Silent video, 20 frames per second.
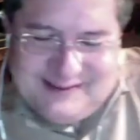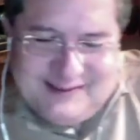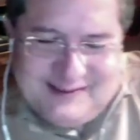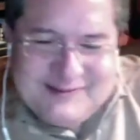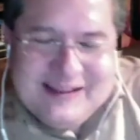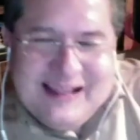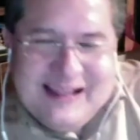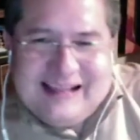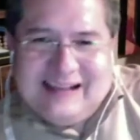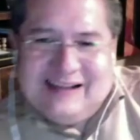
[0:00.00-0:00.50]

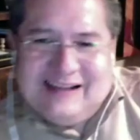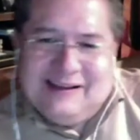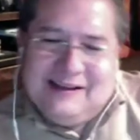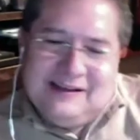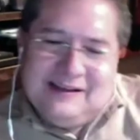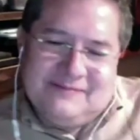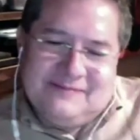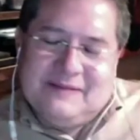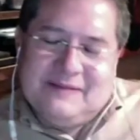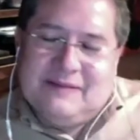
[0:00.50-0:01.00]
I've
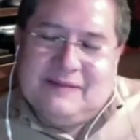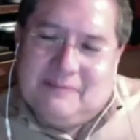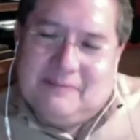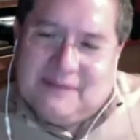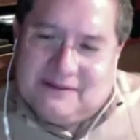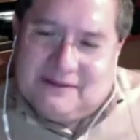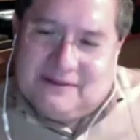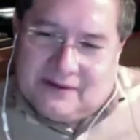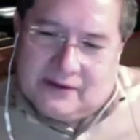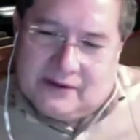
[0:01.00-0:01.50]
been
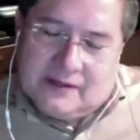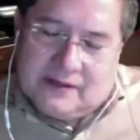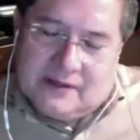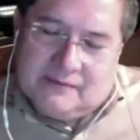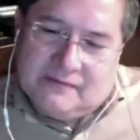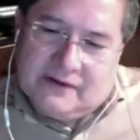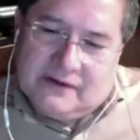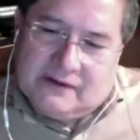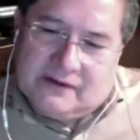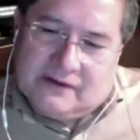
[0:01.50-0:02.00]
very,
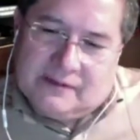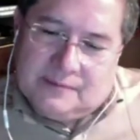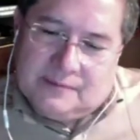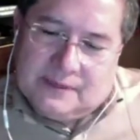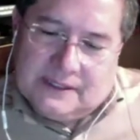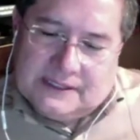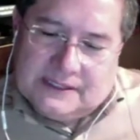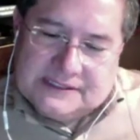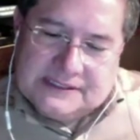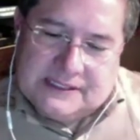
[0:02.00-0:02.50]
very
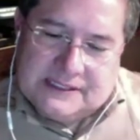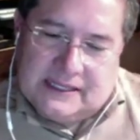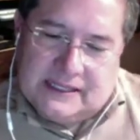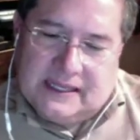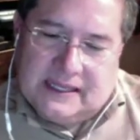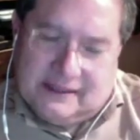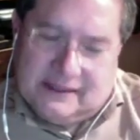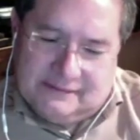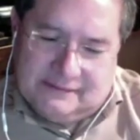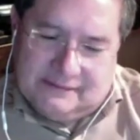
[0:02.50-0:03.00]
blessed to
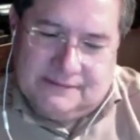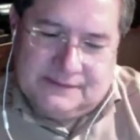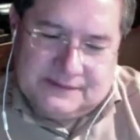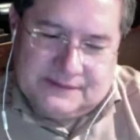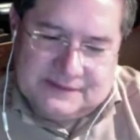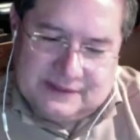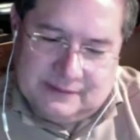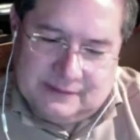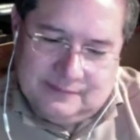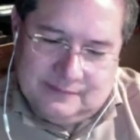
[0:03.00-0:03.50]
have
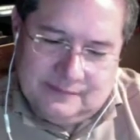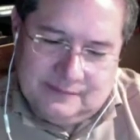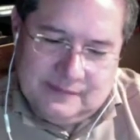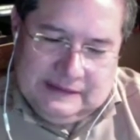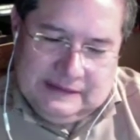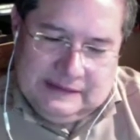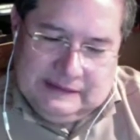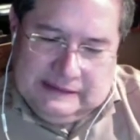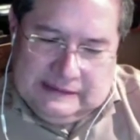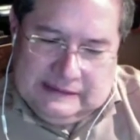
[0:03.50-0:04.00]
some
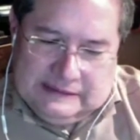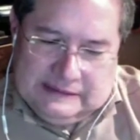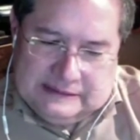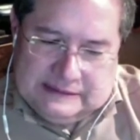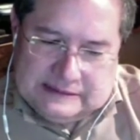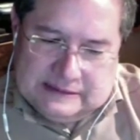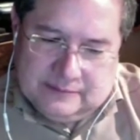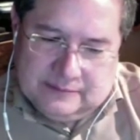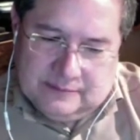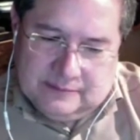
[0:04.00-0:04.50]

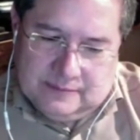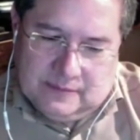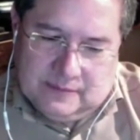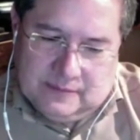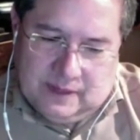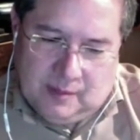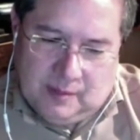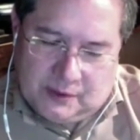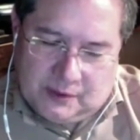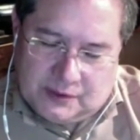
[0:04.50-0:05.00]

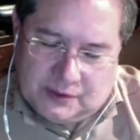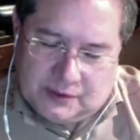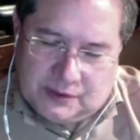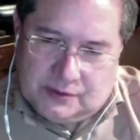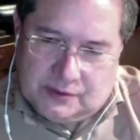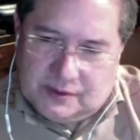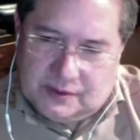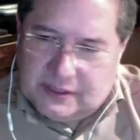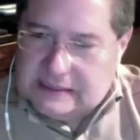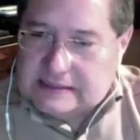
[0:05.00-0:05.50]

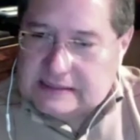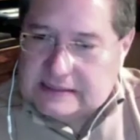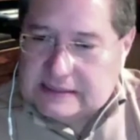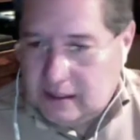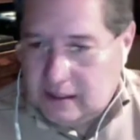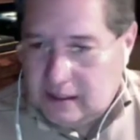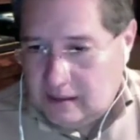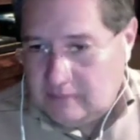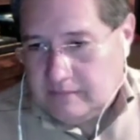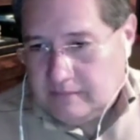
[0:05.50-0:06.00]
opportunities.
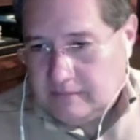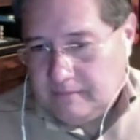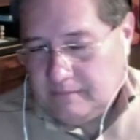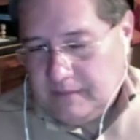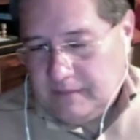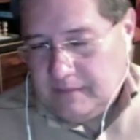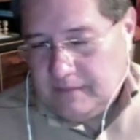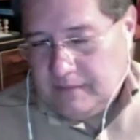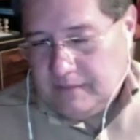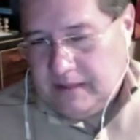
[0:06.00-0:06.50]

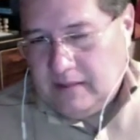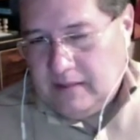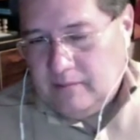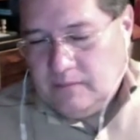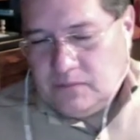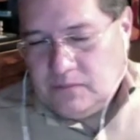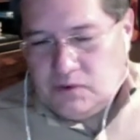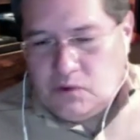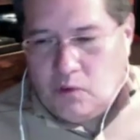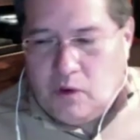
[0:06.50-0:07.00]
Met him
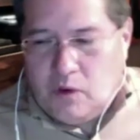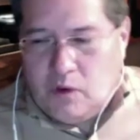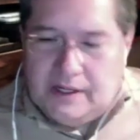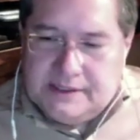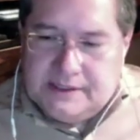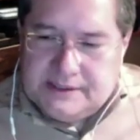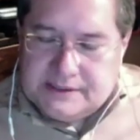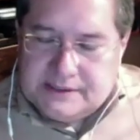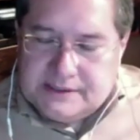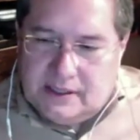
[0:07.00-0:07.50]

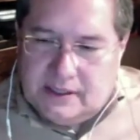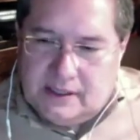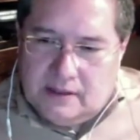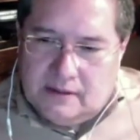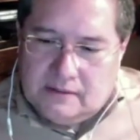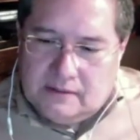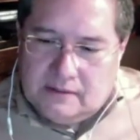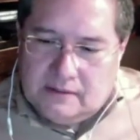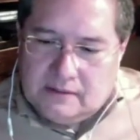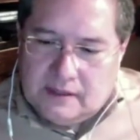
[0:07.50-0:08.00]
twice.
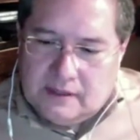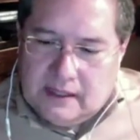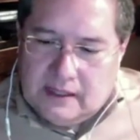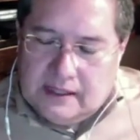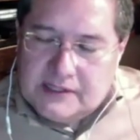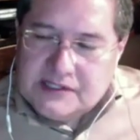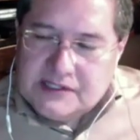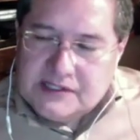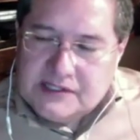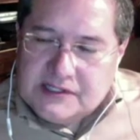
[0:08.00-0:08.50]
Had a
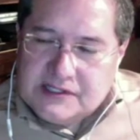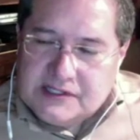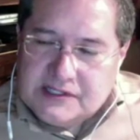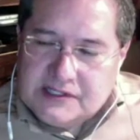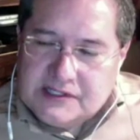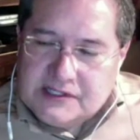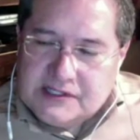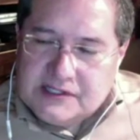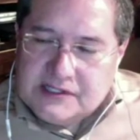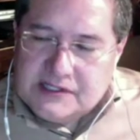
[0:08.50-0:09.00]
chance
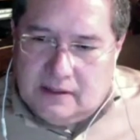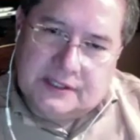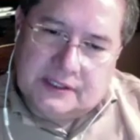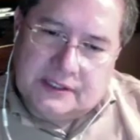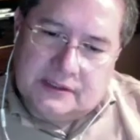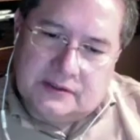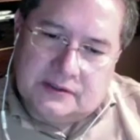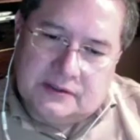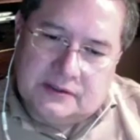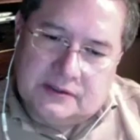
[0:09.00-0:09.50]
to
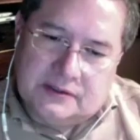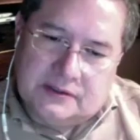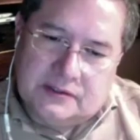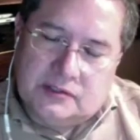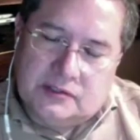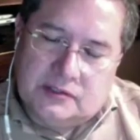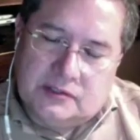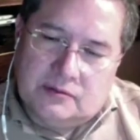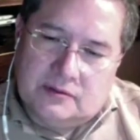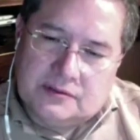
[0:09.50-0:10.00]
actually
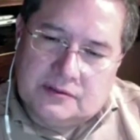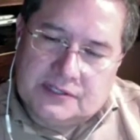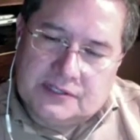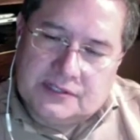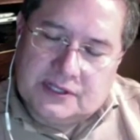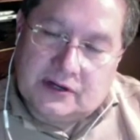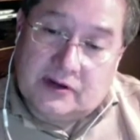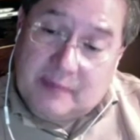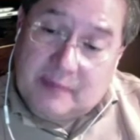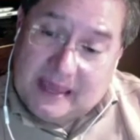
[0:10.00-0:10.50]
sit on
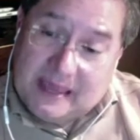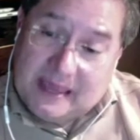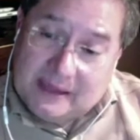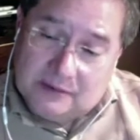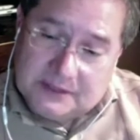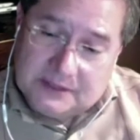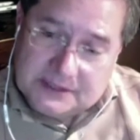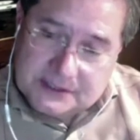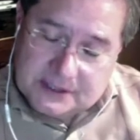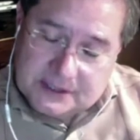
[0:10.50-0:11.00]
a panel
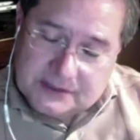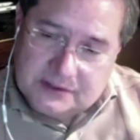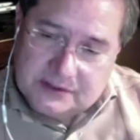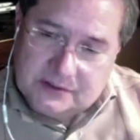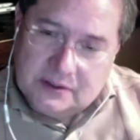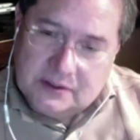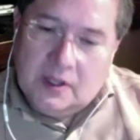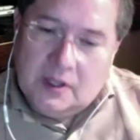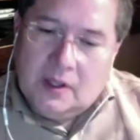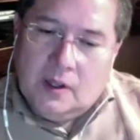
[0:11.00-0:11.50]
discussion
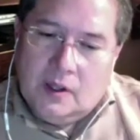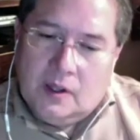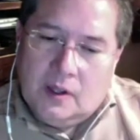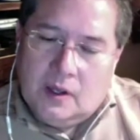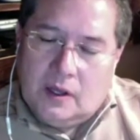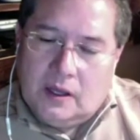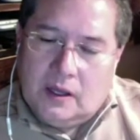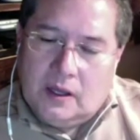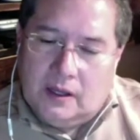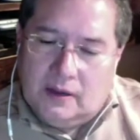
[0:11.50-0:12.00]

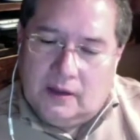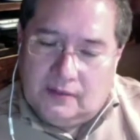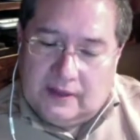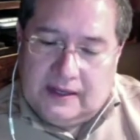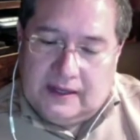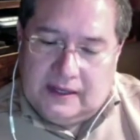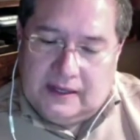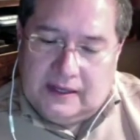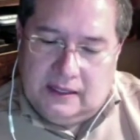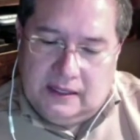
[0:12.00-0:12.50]
that
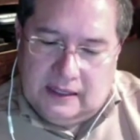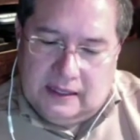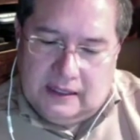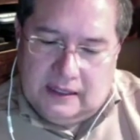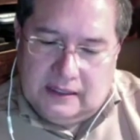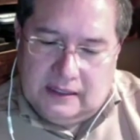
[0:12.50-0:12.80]
he had